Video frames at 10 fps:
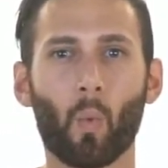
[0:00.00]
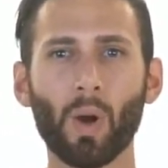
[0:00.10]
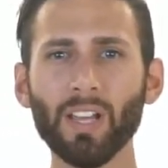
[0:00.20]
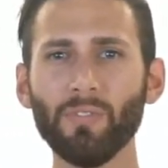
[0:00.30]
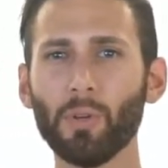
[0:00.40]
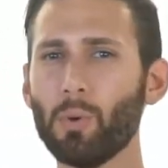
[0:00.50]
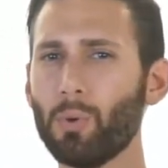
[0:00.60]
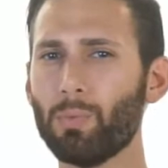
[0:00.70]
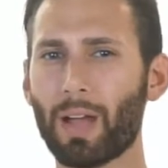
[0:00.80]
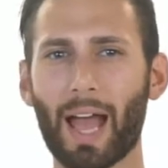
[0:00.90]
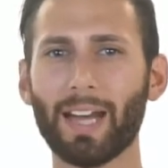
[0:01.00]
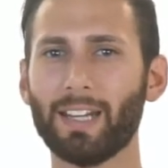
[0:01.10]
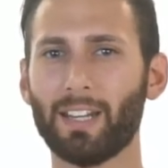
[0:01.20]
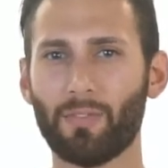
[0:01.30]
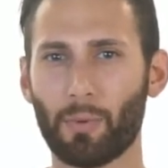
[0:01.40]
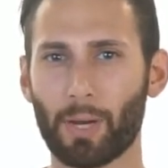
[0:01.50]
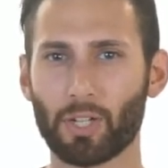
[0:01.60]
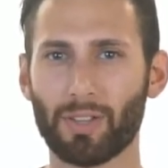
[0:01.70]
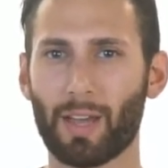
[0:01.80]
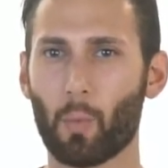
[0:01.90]
What if you added
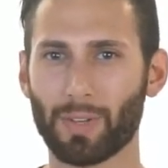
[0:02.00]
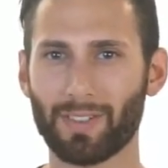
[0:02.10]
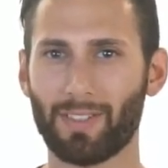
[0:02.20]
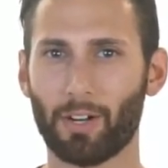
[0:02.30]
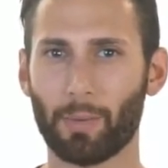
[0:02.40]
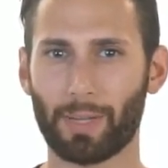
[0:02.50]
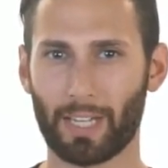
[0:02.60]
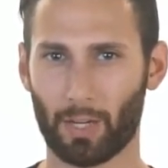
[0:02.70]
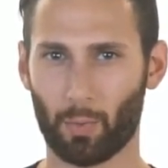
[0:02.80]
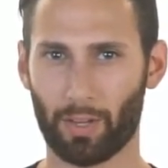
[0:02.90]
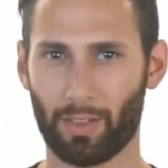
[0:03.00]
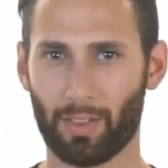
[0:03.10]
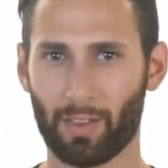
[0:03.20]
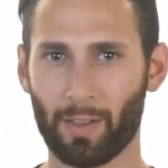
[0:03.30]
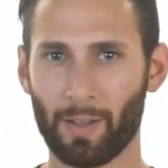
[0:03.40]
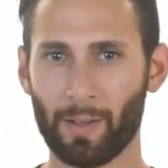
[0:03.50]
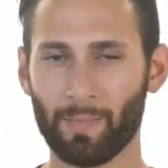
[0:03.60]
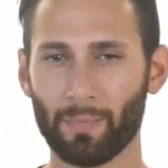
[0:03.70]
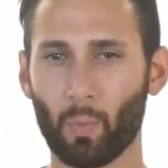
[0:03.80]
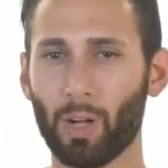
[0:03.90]
information that wasn't there to begin with?
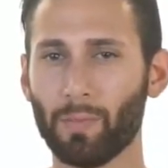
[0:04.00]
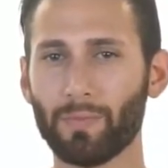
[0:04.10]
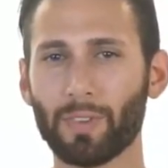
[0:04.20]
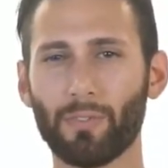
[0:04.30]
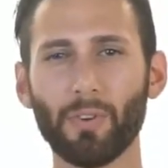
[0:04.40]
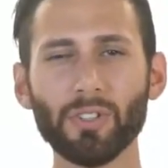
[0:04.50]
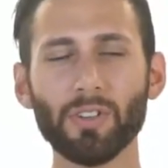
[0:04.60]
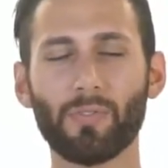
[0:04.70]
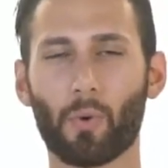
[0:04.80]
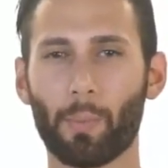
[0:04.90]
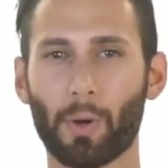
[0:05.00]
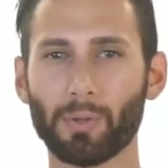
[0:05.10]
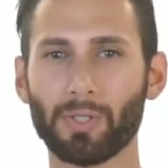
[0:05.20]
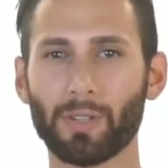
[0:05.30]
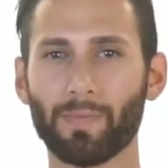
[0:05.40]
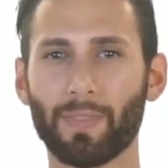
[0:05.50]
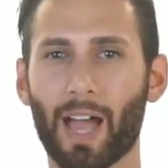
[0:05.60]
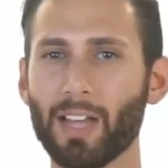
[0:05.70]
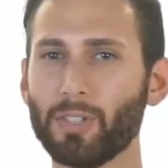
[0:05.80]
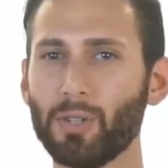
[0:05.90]
Well, first and foremost,
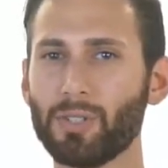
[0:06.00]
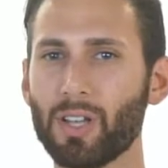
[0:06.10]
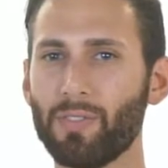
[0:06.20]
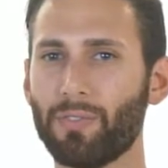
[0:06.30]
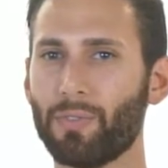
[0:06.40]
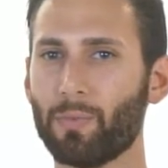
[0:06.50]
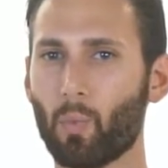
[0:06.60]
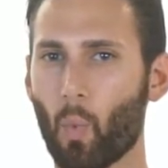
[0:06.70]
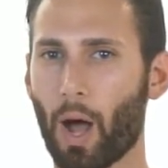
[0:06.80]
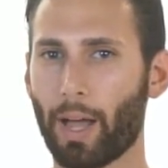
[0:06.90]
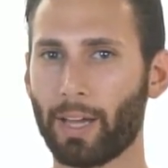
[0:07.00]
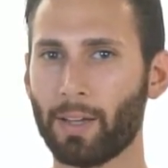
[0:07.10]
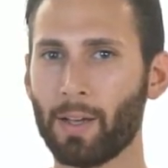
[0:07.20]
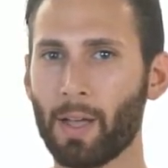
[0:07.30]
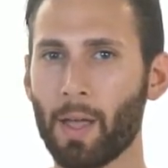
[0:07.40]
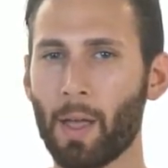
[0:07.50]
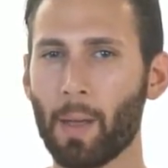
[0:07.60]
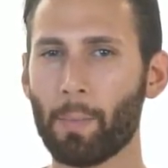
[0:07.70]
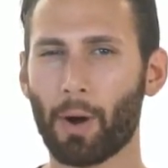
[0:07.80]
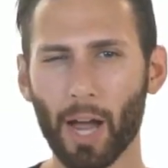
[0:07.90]
ask yourself why.
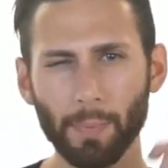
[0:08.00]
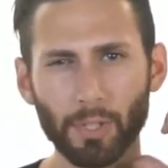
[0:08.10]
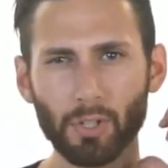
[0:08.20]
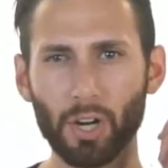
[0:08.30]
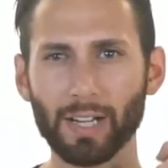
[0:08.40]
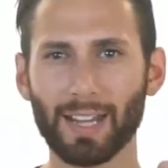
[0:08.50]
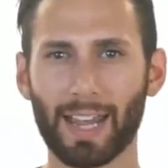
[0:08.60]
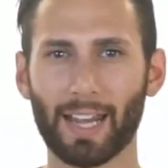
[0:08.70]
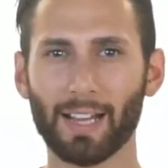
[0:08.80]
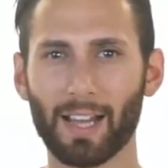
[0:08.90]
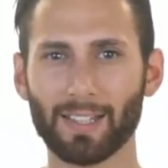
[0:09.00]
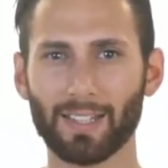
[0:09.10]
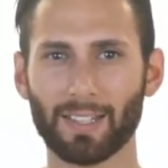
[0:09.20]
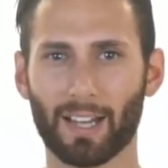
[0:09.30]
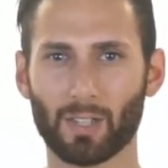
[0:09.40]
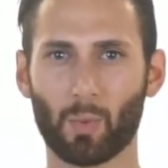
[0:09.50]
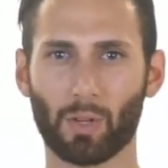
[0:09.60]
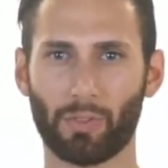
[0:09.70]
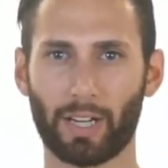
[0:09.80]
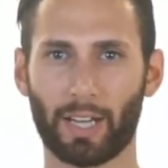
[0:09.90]
Perhaps you're trying to analyze the text
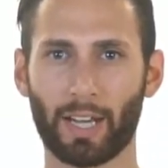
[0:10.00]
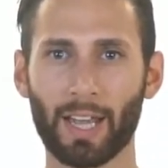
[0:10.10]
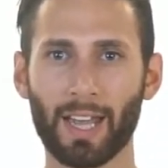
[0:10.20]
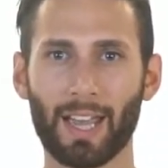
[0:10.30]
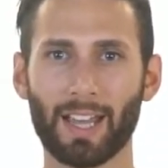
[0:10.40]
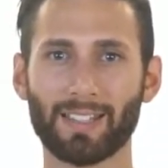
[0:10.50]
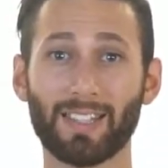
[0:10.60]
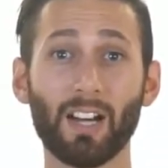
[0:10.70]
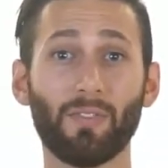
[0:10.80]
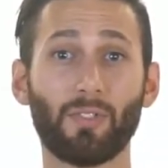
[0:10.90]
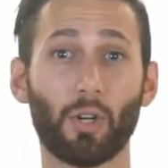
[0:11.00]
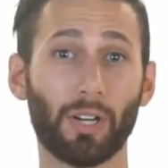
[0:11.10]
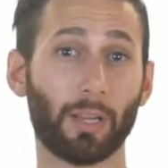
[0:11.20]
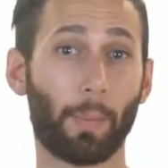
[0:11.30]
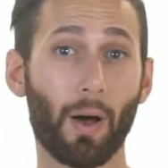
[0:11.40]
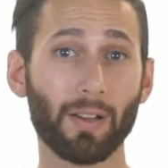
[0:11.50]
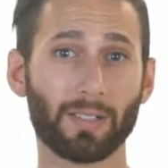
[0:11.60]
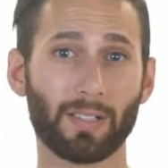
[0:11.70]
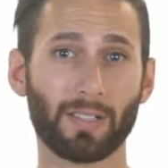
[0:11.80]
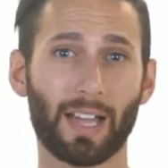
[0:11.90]
while reading instead of during the
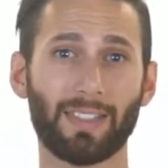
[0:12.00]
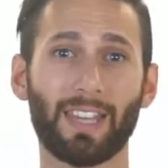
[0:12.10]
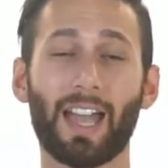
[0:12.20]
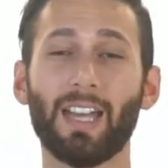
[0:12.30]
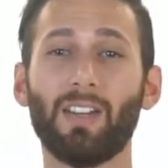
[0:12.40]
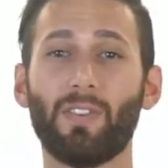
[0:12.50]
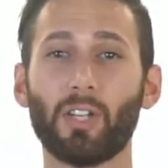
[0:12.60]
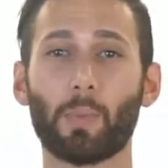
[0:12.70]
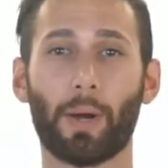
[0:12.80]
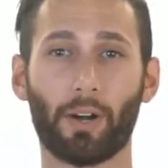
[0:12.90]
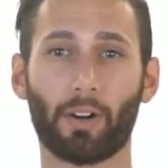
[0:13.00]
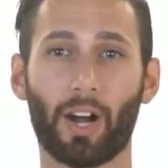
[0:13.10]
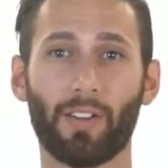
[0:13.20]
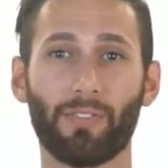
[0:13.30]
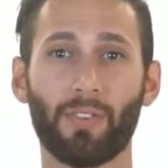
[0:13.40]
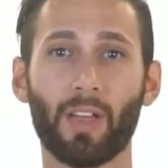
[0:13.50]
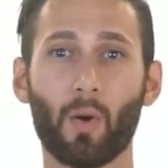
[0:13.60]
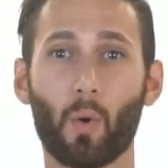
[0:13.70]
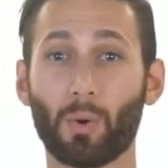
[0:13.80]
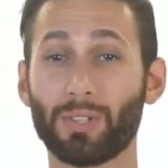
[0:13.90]
pauses at the end of each paragraph
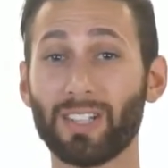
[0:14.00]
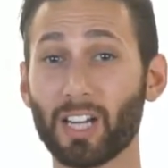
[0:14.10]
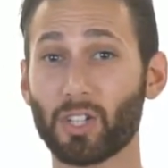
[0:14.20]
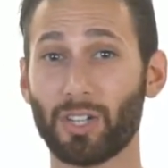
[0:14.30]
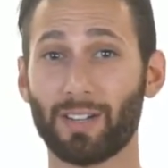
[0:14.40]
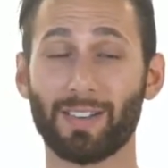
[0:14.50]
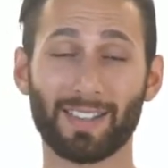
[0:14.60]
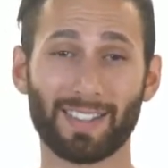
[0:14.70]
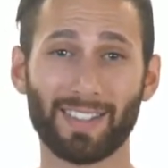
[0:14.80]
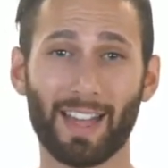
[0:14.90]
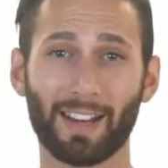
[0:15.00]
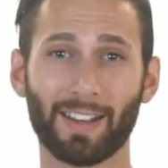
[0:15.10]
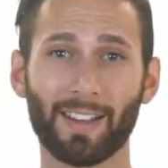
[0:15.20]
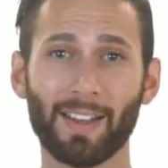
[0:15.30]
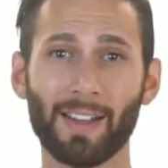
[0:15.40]
or section instead.